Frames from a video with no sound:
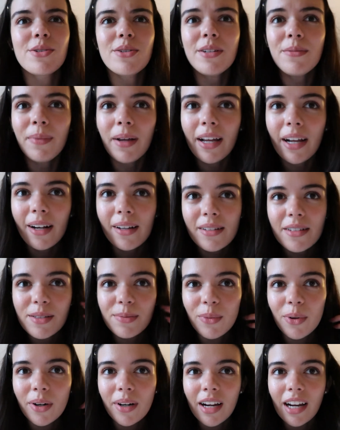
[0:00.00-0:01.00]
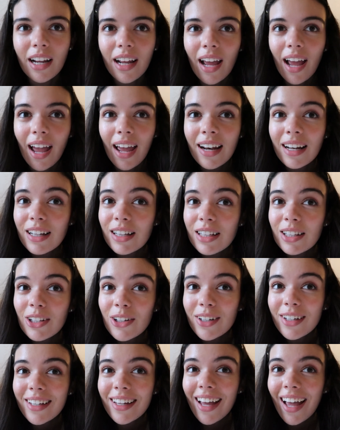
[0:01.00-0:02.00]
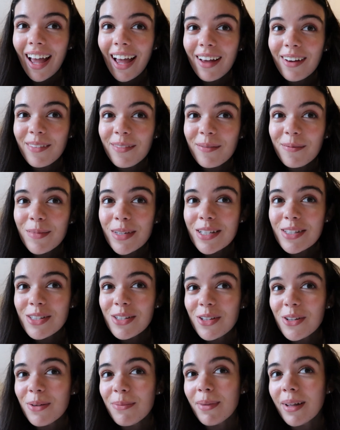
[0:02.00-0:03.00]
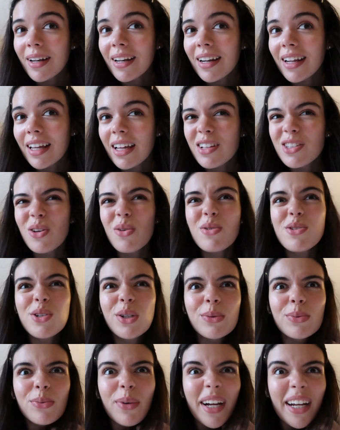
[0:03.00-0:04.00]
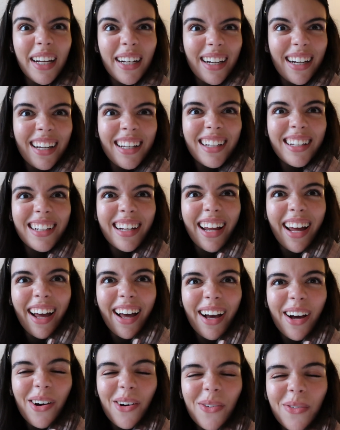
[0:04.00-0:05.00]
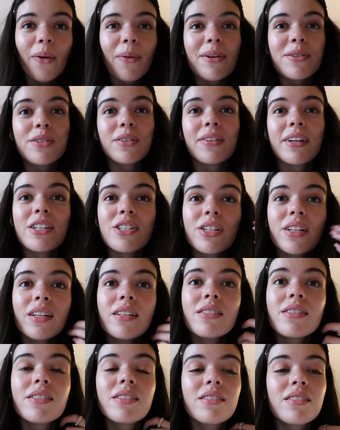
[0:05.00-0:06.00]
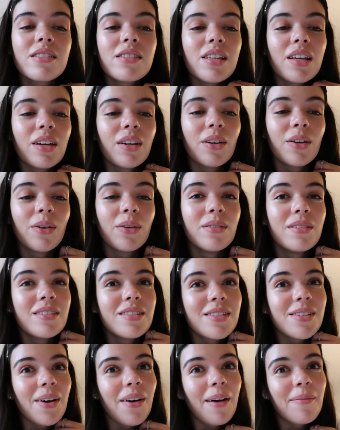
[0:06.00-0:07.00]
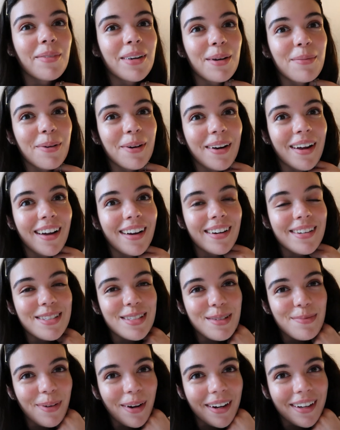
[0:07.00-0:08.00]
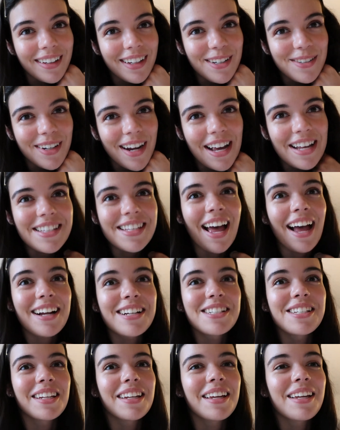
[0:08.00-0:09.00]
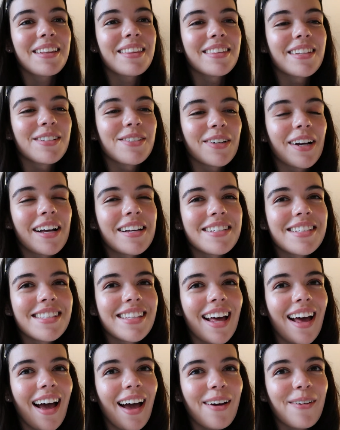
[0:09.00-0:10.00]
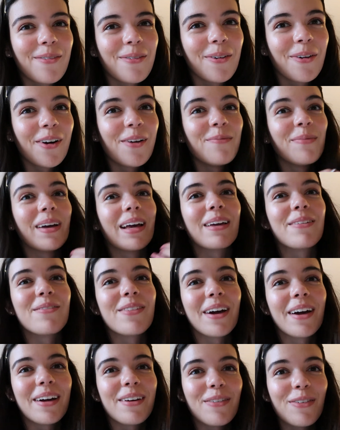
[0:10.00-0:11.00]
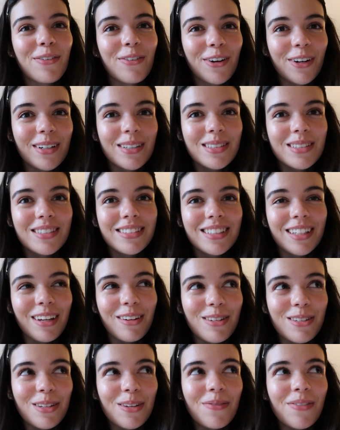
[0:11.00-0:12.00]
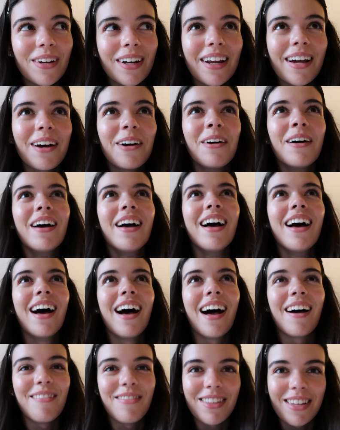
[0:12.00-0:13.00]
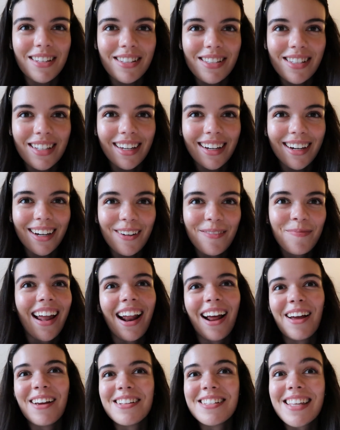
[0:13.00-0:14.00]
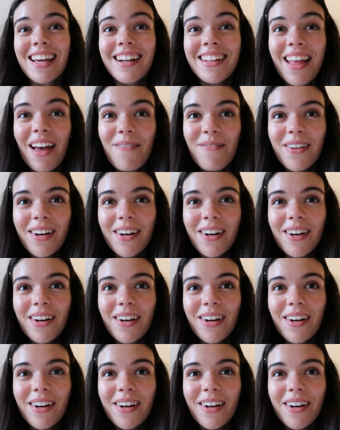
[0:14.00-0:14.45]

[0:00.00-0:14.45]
straightened my hair this morning and look at Miss Humidity. It's also raining now. Our reservation is soon, so I'm gonna put on a sparkly dress. Actually, the dress that I wore in my very first YouTube video of this year. And I said in that